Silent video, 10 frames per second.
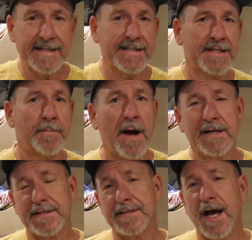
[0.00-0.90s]
I set the
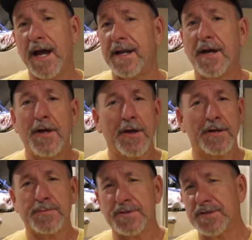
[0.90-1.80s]
box aside
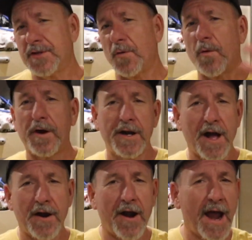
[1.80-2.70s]
because we're still working
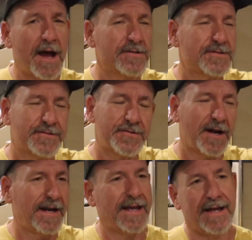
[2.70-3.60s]
on our house,
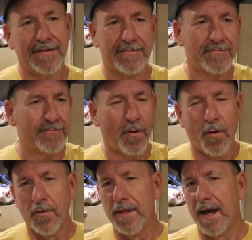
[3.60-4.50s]
trying to get
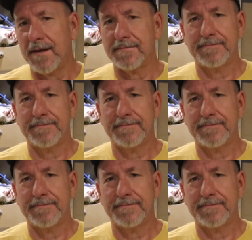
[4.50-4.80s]
all that